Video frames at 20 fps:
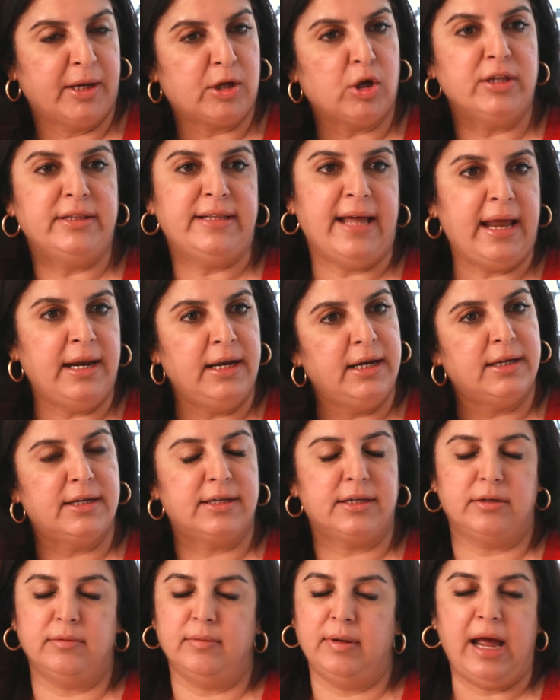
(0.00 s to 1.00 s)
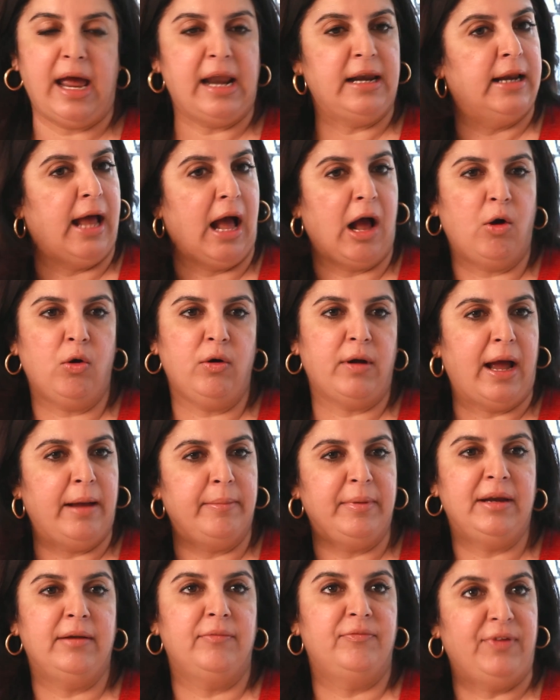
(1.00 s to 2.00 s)
Because then and now, I
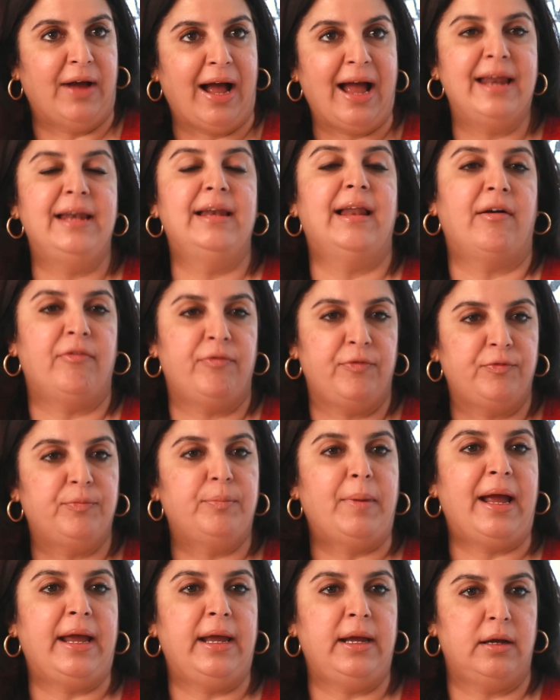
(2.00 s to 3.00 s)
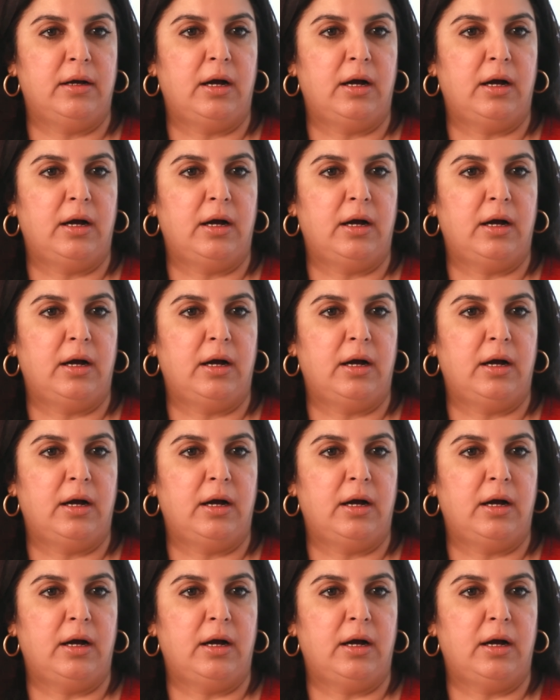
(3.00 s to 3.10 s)
mean, I love my